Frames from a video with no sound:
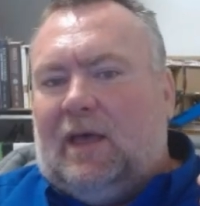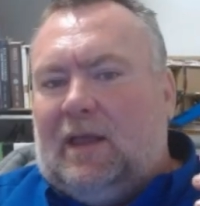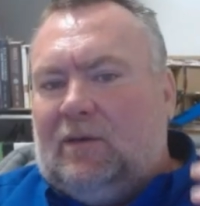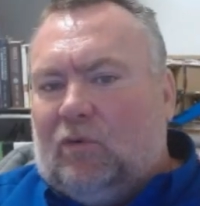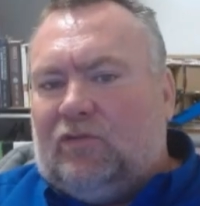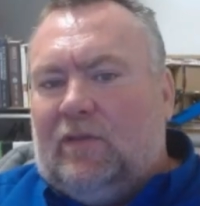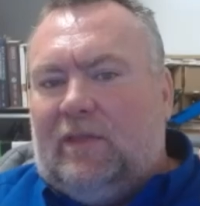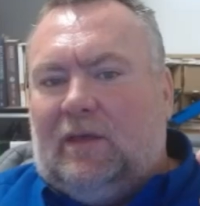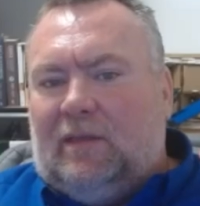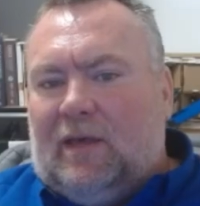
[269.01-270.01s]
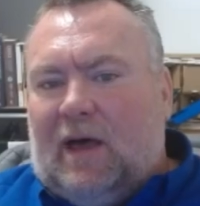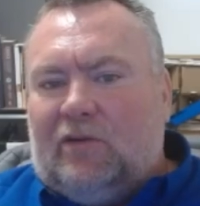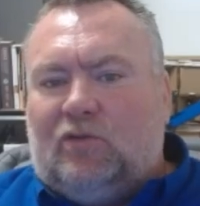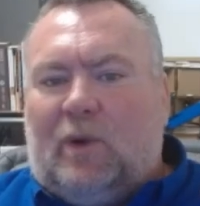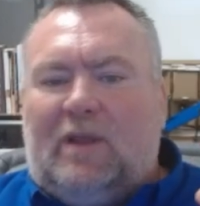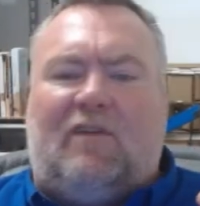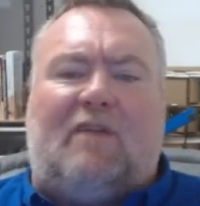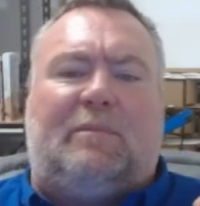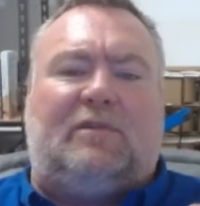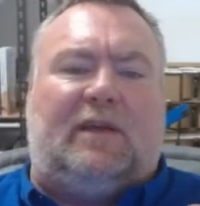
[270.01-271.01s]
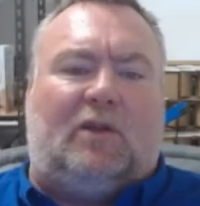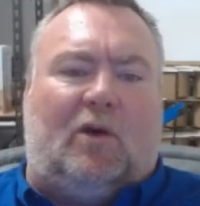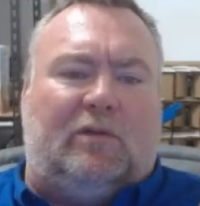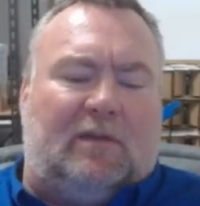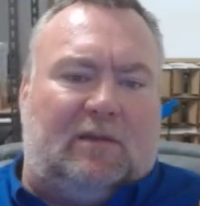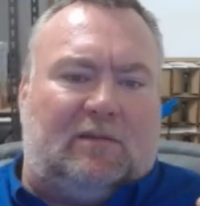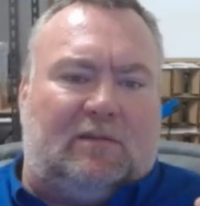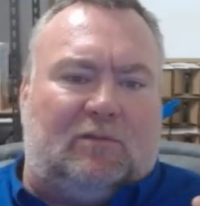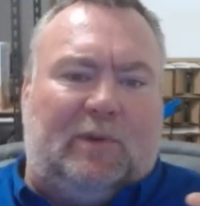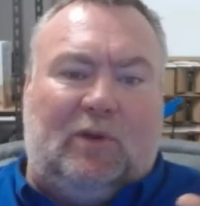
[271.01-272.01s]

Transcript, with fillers: and also the, the 125% load tests.